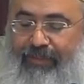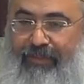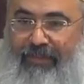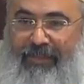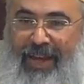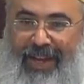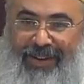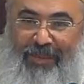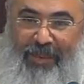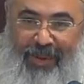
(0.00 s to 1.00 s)
that
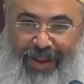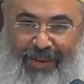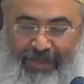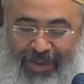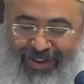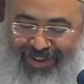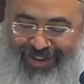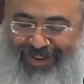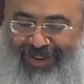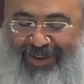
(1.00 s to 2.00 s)
will not be
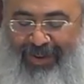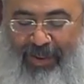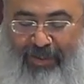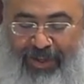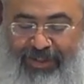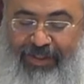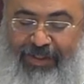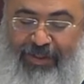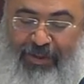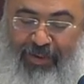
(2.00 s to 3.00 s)
a, uh, a pleasant
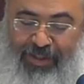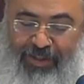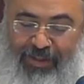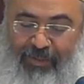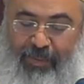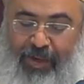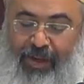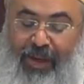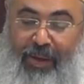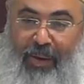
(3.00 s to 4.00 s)
situation. To, but
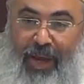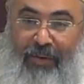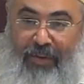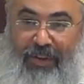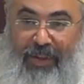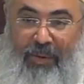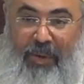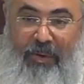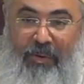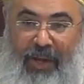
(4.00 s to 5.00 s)
everything we
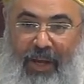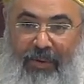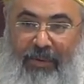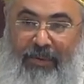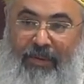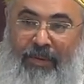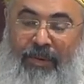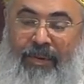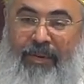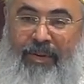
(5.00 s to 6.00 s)
do now
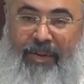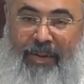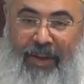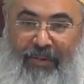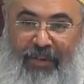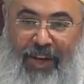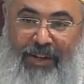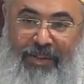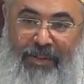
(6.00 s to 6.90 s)
affects